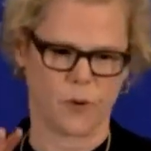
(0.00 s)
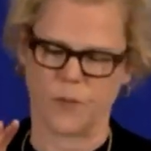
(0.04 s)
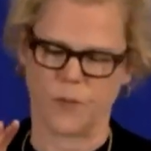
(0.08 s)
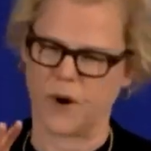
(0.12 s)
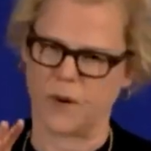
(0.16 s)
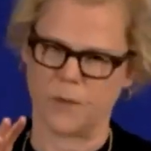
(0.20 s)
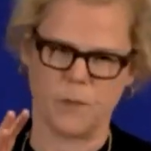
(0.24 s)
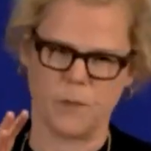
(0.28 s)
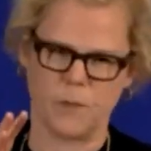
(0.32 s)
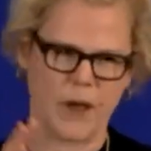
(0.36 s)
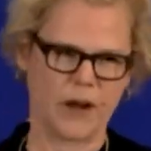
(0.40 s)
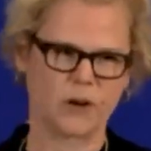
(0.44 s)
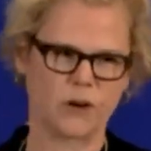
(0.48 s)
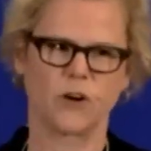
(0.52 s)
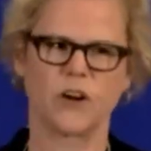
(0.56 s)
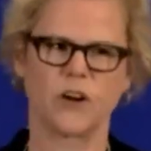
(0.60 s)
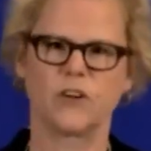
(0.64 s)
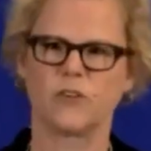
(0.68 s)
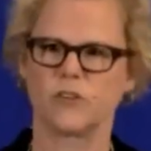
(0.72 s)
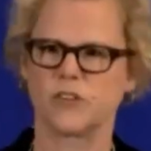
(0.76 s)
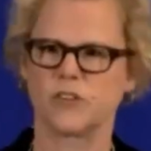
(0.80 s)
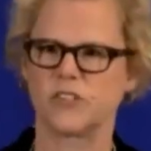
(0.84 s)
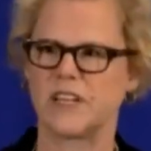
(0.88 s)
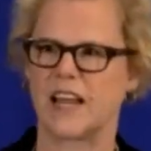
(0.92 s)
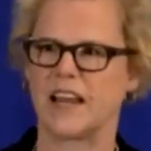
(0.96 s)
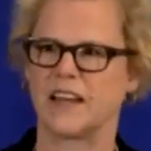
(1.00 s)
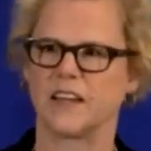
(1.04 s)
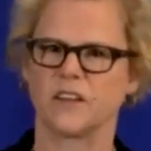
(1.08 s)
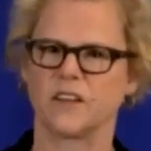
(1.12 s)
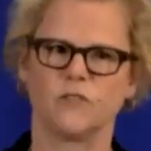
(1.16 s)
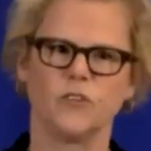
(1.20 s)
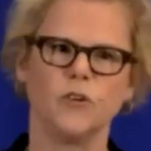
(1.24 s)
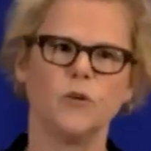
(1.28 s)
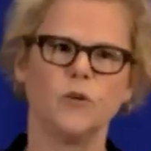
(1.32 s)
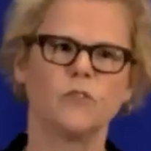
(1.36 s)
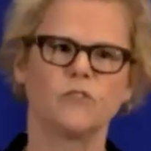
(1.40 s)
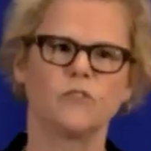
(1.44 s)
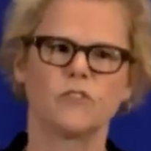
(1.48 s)
from better
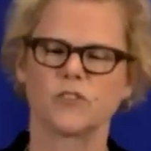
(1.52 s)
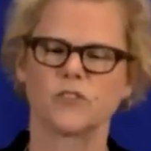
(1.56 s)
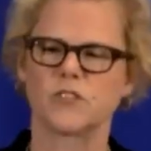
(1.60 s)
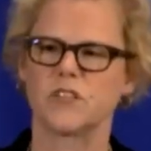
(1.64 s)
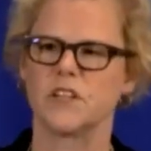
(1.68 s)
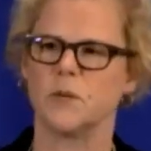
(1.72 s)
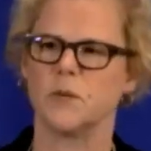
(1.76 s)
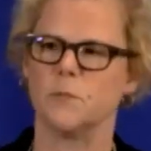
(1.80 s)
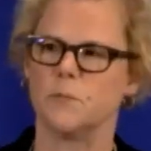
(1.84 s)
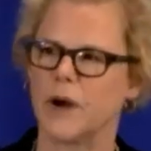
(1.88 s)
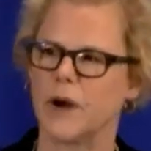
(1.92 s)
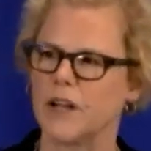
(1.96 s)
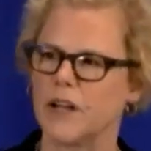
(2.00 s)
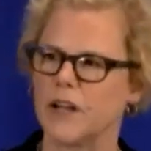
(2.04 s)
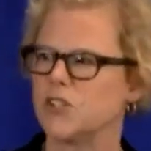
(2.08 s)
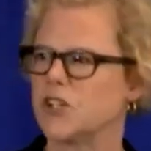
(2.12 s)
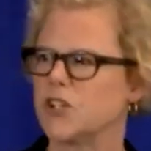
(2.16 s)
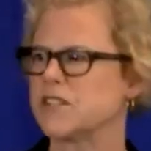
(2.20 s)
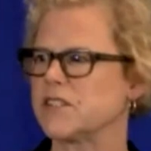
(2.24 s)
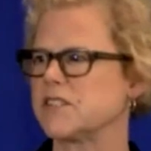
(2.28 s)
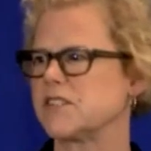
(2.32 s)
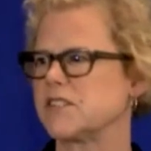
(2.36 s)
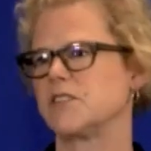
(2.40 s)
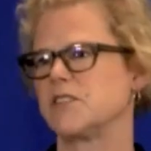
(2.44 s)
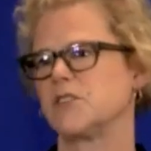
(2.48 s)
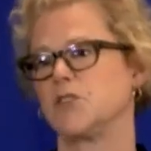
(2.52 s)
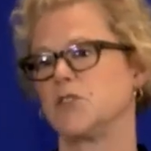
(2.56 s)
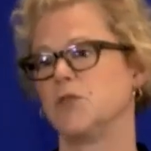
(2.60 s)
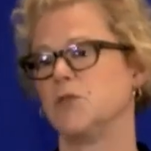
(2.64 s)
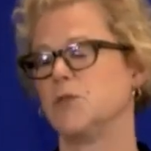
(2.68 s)
understanding of university budgets